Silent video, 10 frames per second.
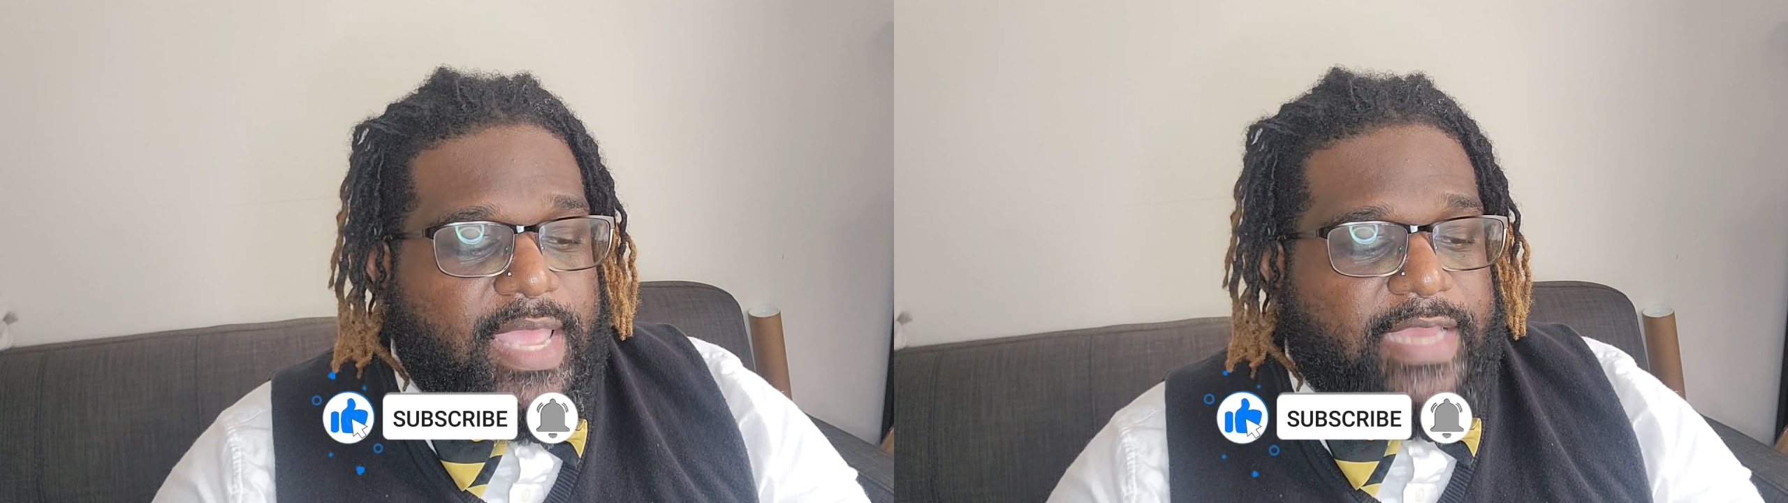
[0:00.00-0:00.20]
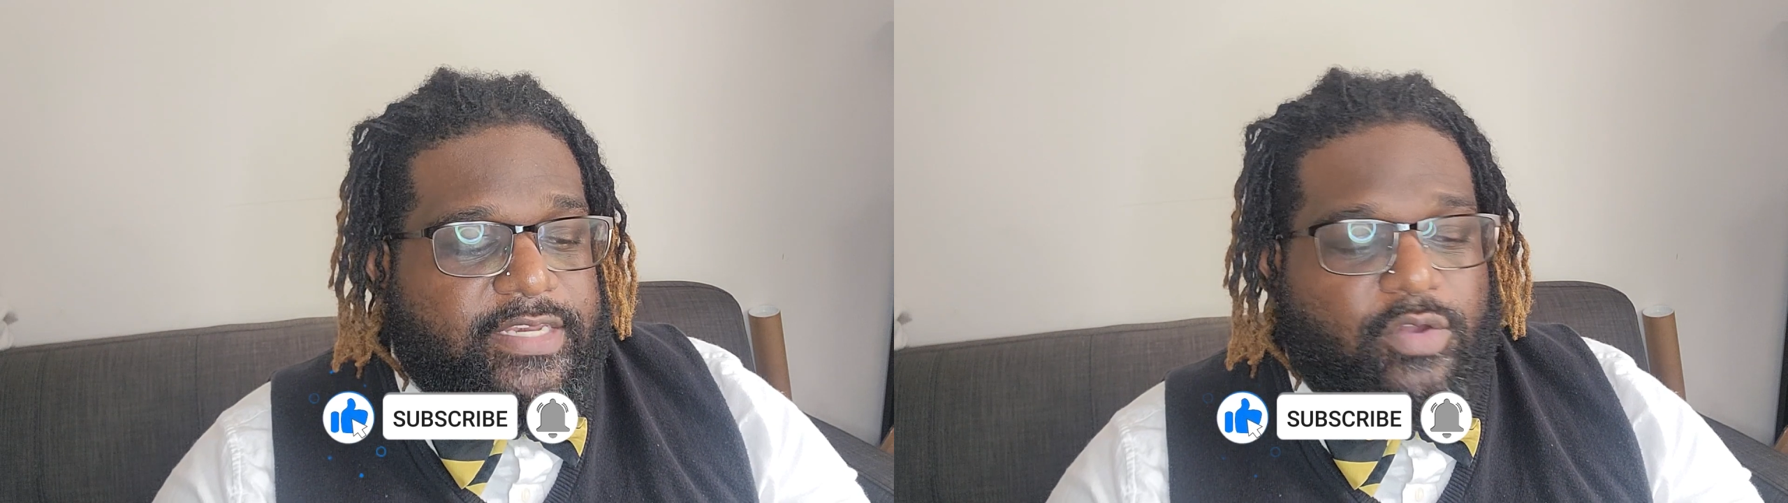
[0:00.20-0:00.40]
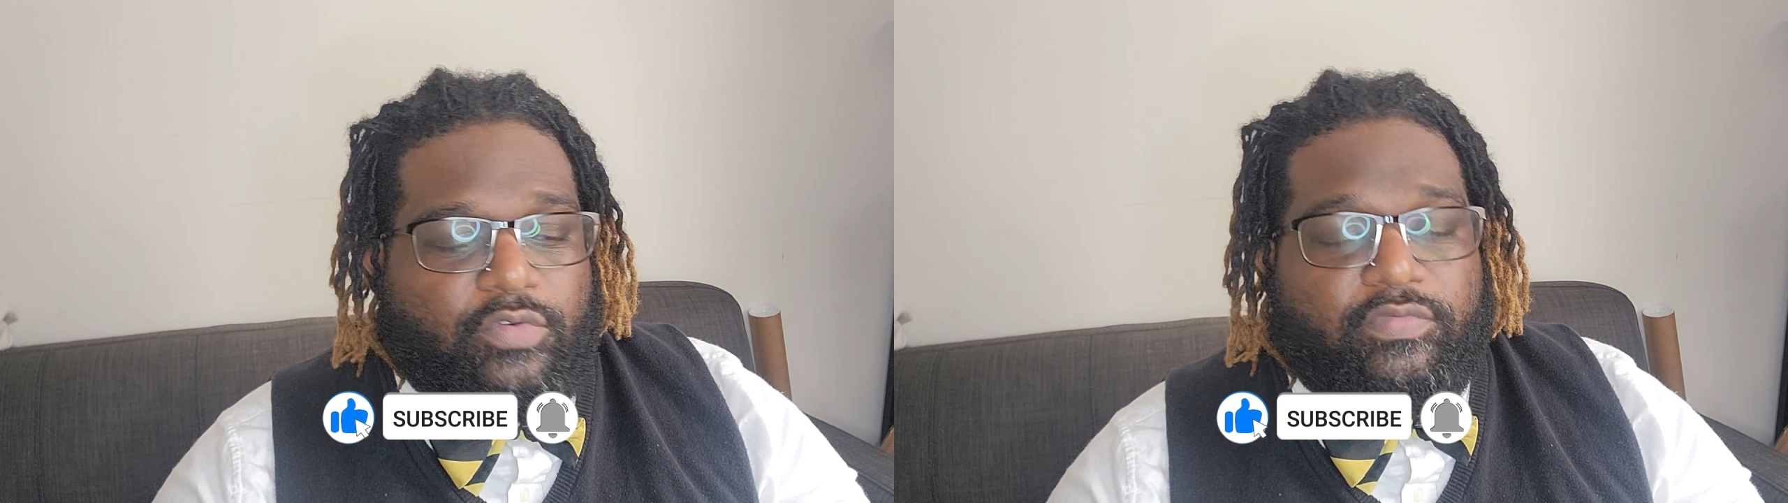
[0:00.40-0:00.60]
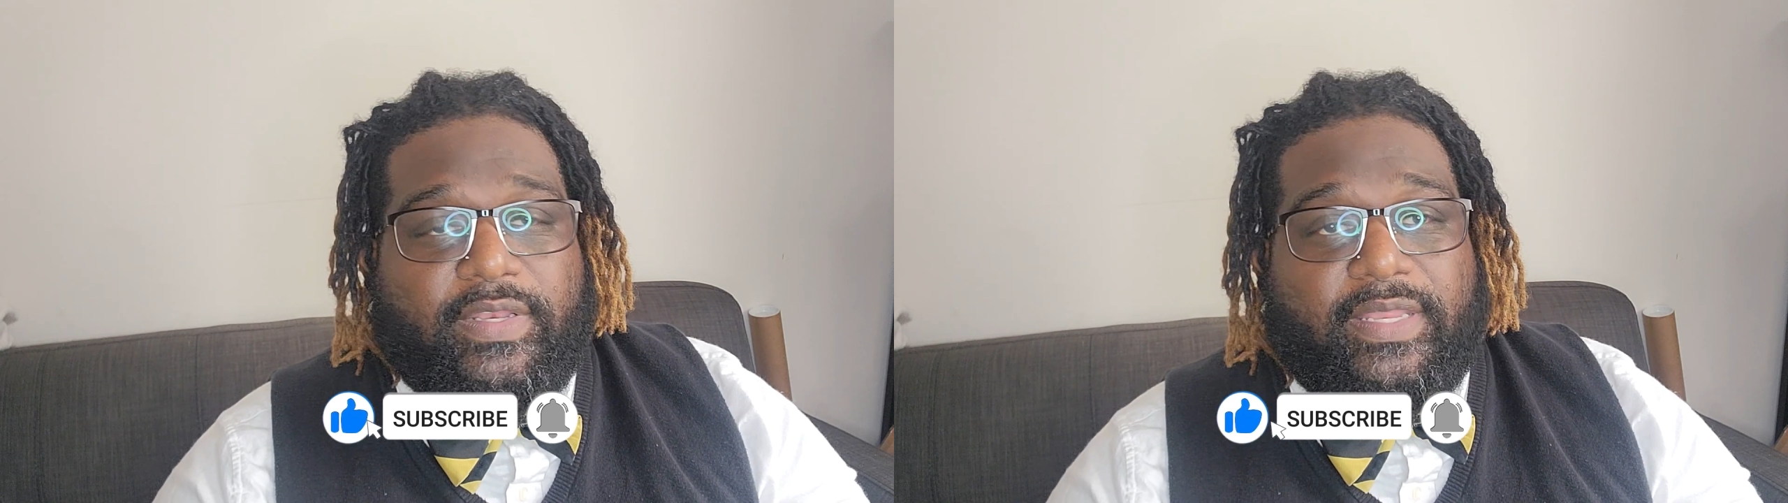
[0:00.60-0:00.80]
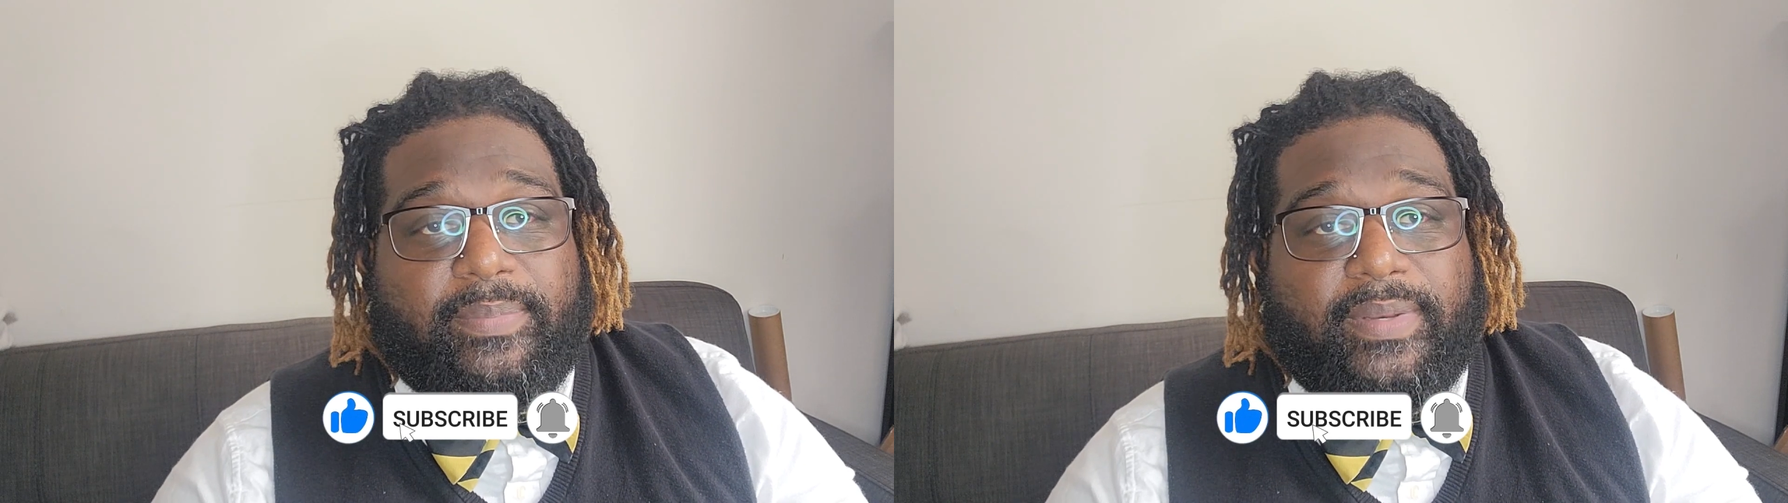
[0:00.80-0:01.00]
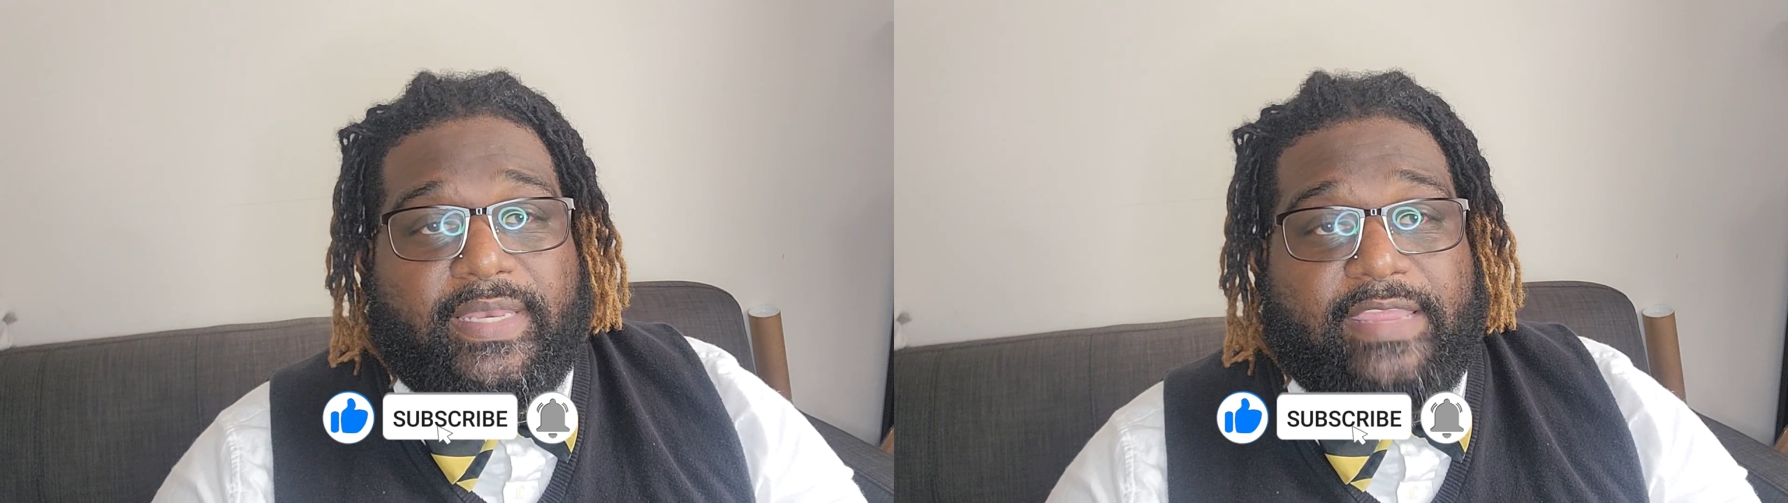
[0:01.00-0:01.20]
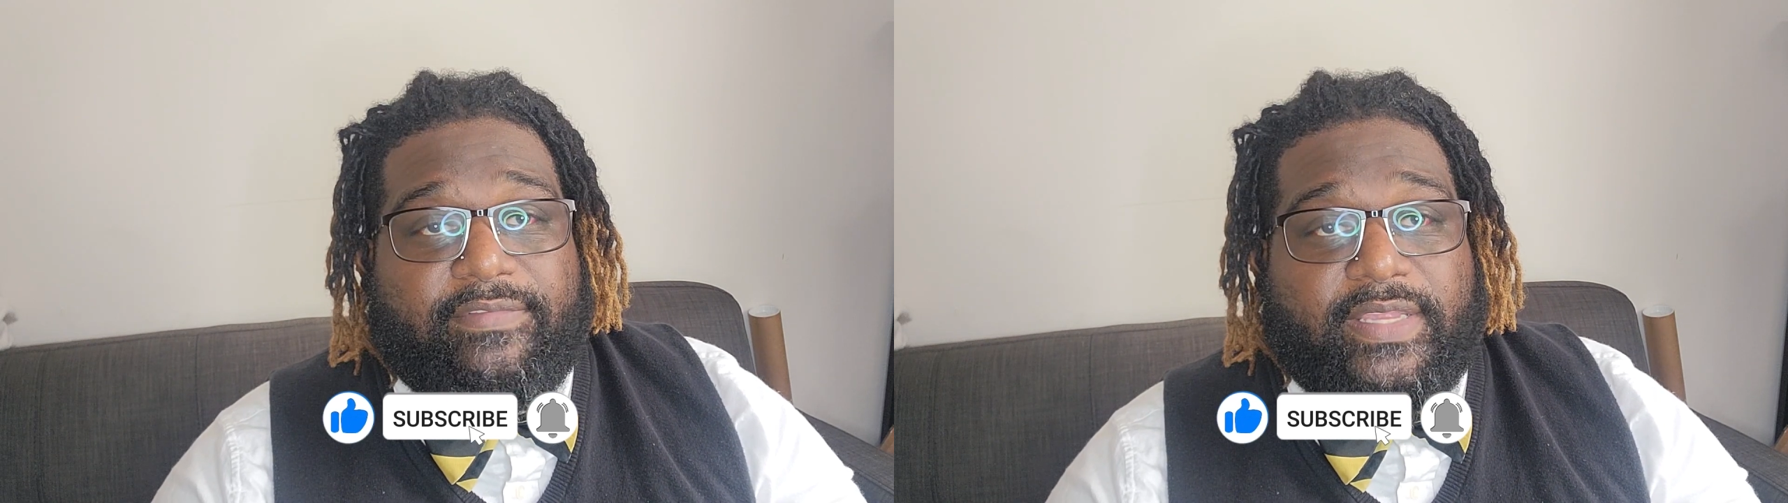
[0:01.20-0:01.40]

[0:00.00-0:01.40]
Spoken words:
I don't really believe